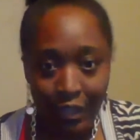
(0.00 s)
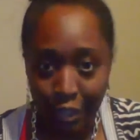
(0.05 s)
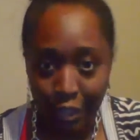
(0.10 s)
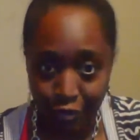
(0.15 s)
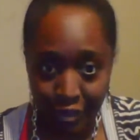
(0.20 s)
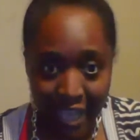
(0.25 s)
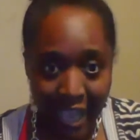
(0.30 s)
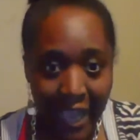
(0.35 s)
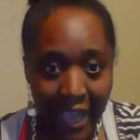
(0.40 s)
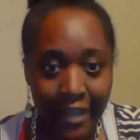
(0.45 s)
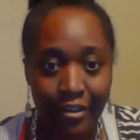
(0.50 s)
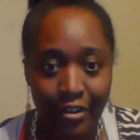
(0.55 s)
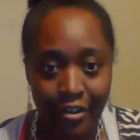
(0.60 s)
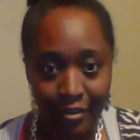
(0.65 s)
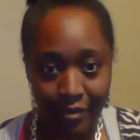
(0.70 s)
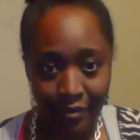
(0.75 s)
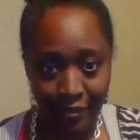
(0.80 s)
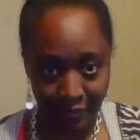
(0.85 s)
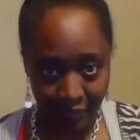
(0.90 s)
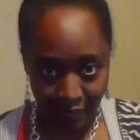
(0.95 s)
the
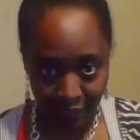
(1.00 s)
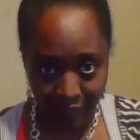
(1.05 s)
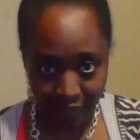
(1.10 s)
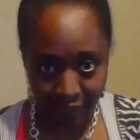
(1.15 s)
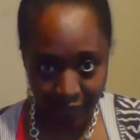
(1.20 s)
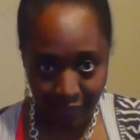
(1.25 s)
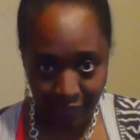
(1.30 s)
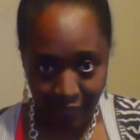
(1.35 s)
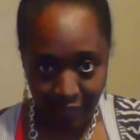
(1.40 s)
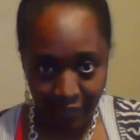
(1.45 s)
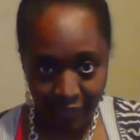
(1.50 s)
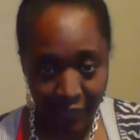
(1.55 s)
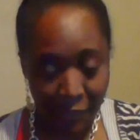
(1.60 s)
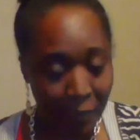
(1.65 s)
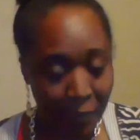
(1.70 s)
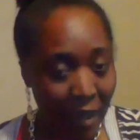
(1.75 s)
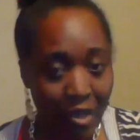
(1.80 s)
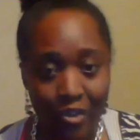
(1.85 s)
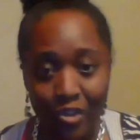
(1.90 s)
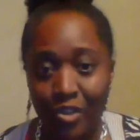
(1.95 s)
creator,
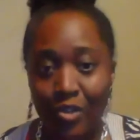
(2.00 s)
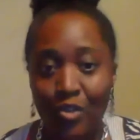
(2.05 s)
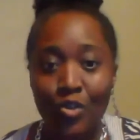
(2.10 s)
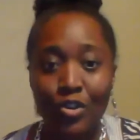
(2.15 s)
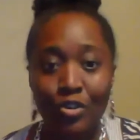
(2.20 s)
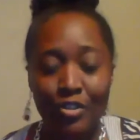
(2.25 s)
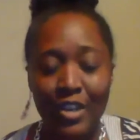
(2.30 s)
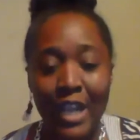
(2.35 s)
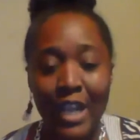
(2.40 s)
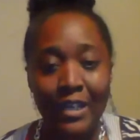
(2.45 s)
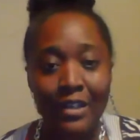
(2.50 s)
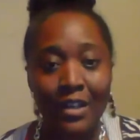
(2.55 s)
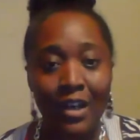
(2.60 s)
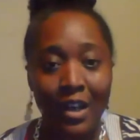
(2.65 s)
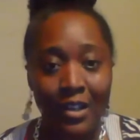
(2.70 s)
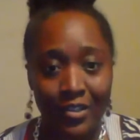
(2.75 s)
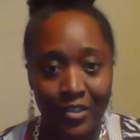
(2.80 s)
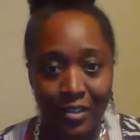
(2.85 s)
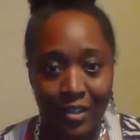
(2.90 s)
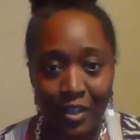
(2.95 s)
the person who created
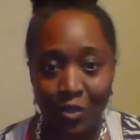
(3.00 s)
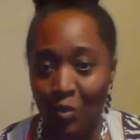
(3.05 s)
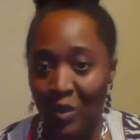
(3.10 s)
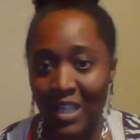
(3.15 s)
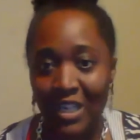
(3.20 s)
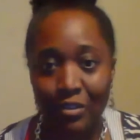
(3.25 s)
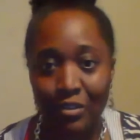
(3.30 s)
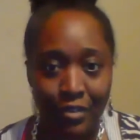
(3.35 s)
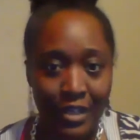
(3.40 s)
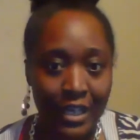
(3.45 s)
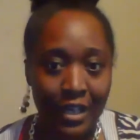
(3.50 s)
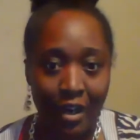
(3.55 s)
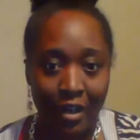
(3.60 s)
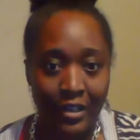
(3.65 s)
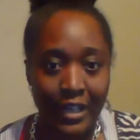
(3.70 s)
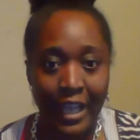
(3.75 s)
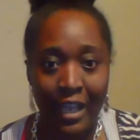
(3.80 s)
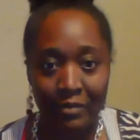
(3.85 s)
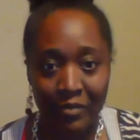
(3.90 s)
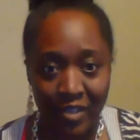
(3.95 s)
us, because we didn't create
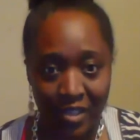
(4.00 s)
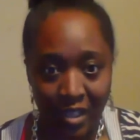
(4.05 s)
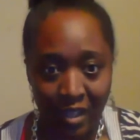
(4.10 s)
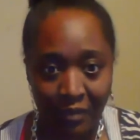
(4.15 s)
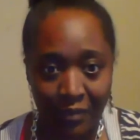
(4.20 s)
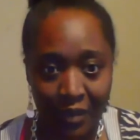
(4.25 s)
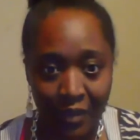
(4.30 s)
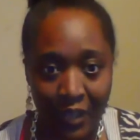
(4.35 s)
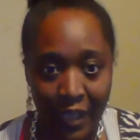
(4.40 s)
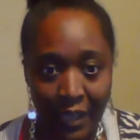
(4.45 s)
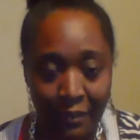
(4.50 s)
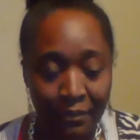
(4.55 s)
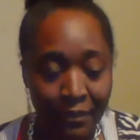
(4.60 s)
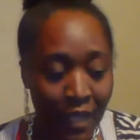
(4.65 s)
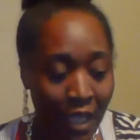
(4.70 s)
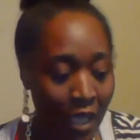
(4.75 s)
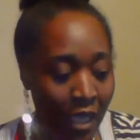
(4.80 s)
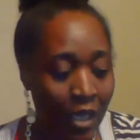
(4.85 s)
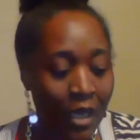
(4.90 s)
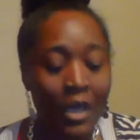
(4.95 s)
our damn self, okay?